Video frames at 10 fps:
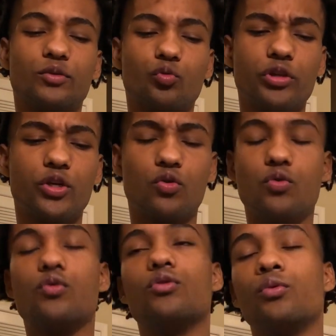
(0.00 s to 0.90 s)
really
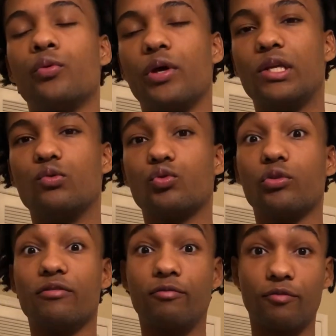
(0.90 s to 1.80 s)
cool and it was
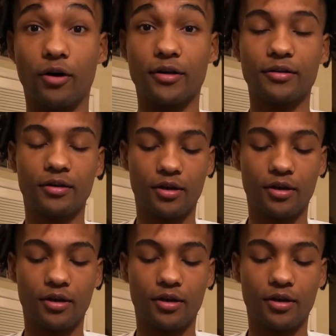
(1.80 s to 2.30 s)
really fun.